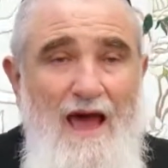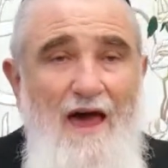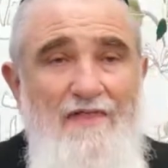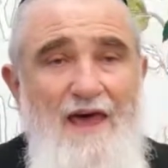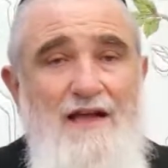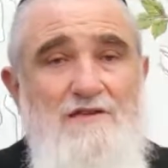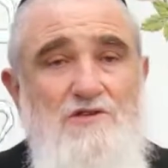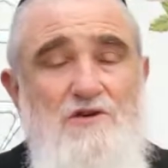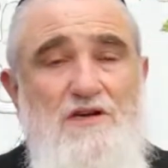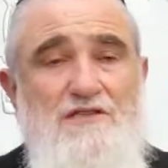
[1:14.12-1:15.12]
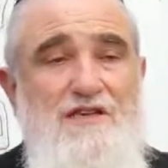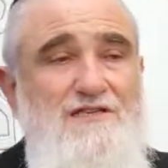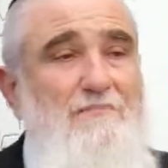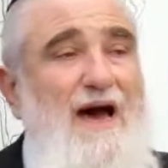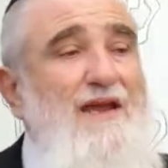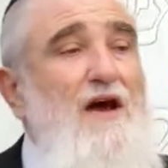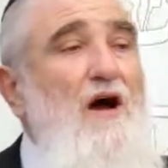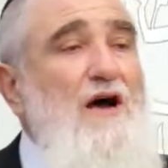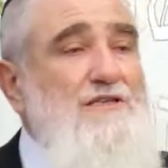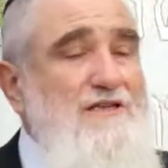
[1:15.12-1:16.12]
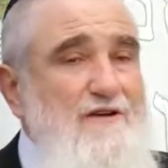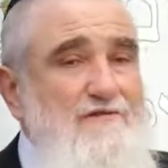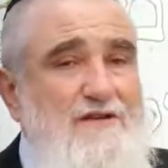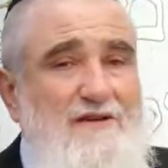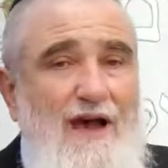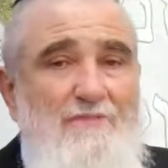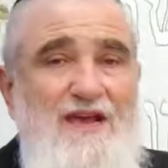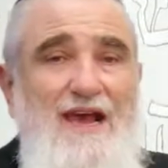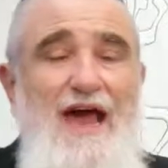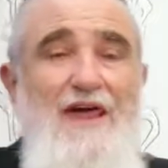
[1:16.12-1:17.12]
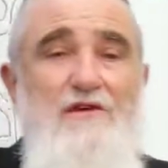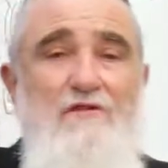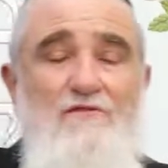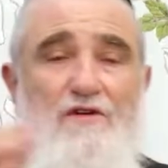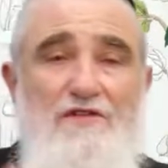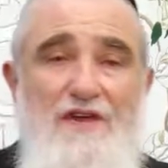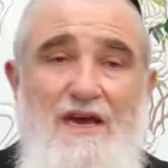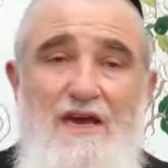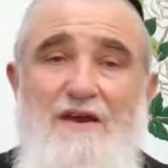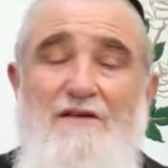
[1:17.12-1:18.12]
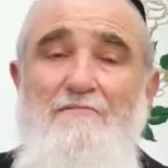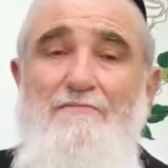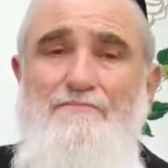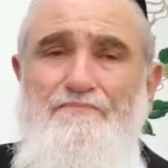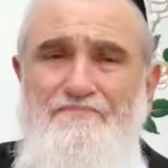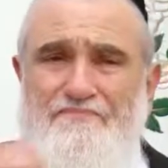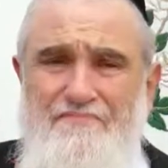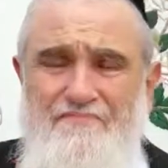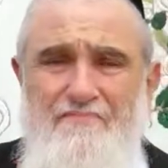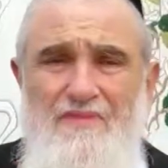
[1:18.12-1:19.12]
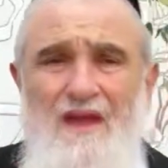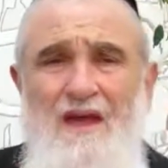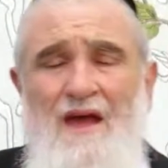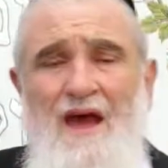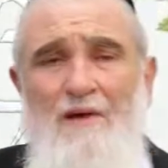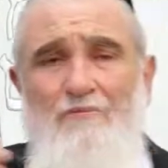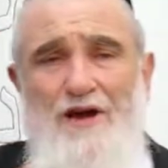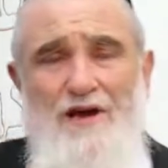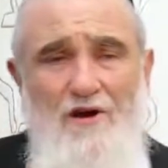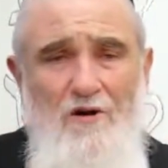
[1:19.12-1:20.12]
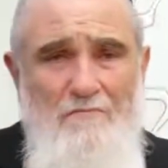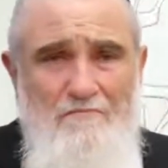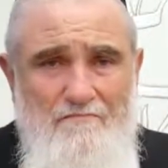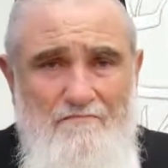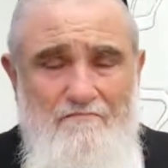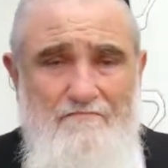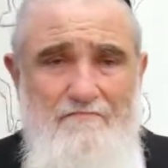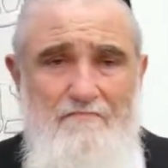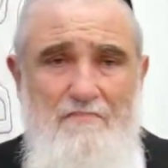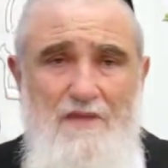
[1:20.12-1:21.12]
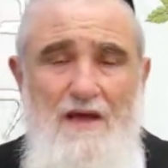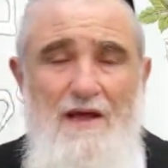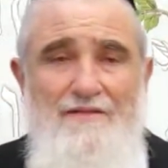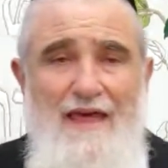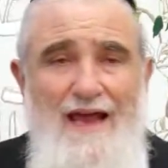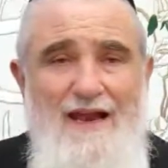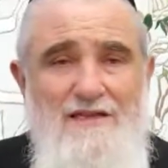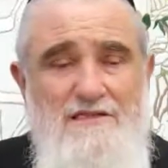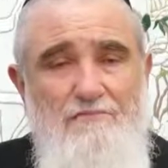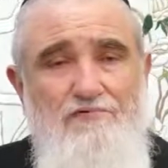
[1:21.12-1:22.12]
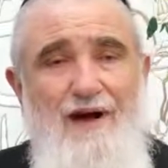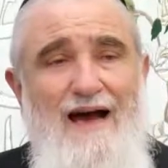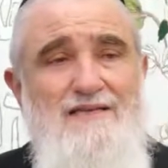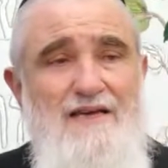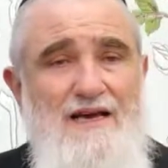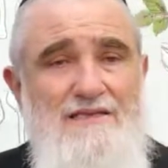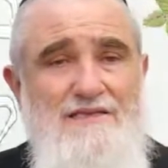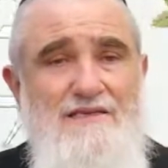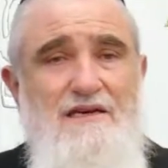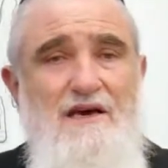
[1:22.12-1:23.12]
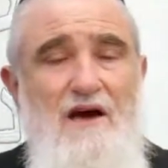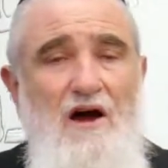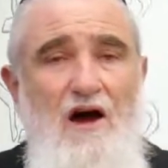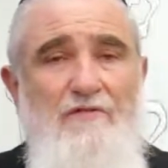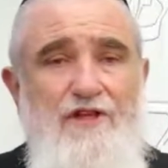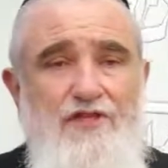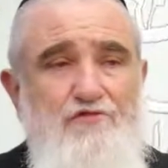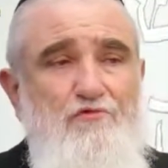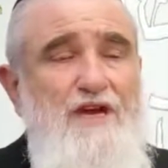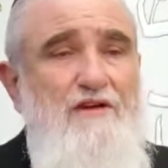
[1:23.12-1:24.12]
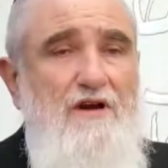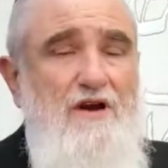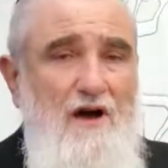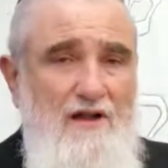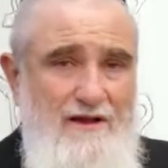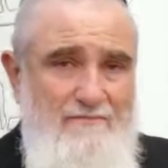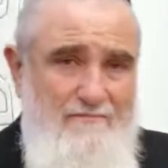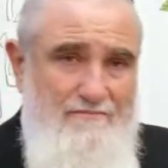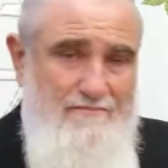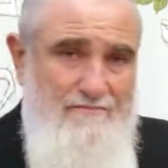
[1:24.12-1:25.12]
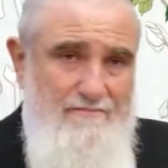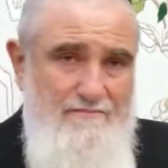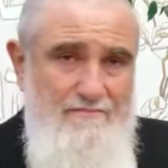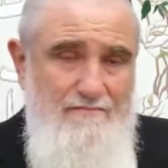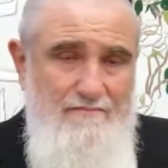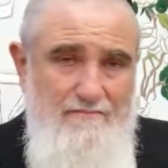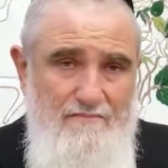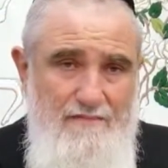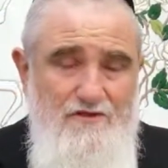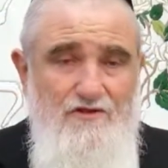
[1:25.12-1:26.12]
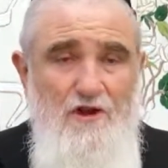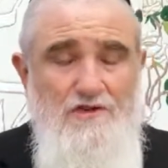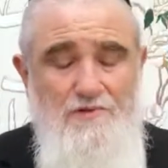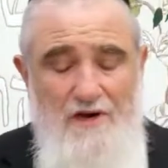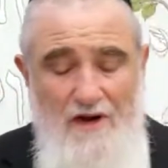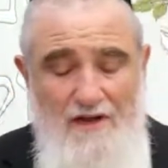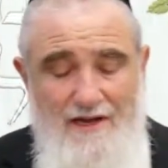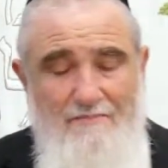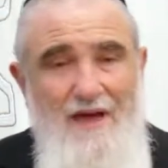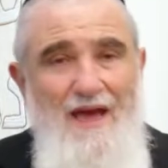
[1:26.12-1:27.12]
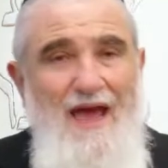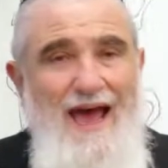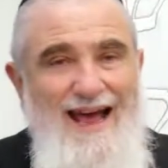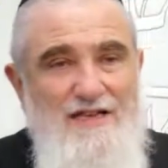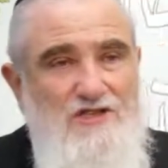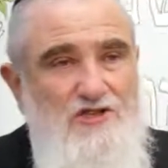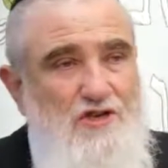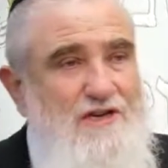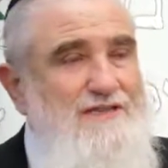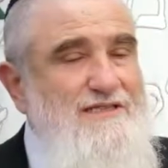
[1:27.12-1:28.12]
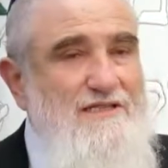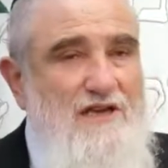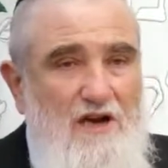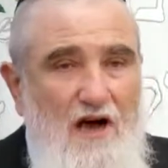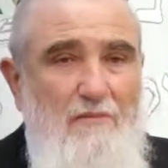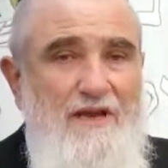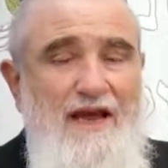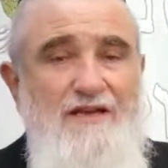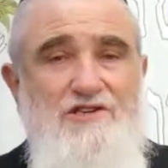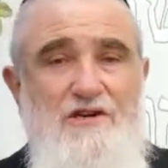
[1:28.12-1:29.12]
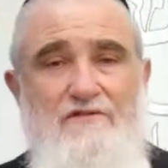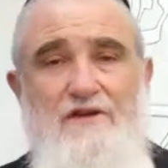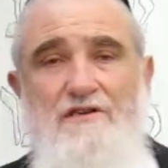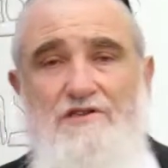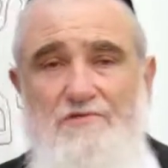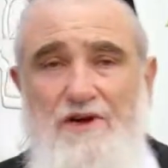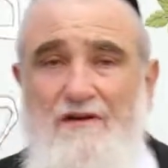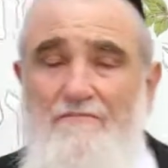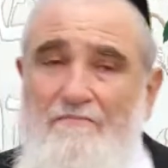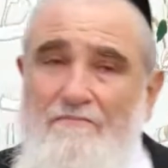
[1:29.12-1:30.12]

And then Sukkot is Mana Asif, the time to gather everything in and bring it home. That is the process of the three regalim, the Shlosh regalim, and Sukkot is the culmination of these three.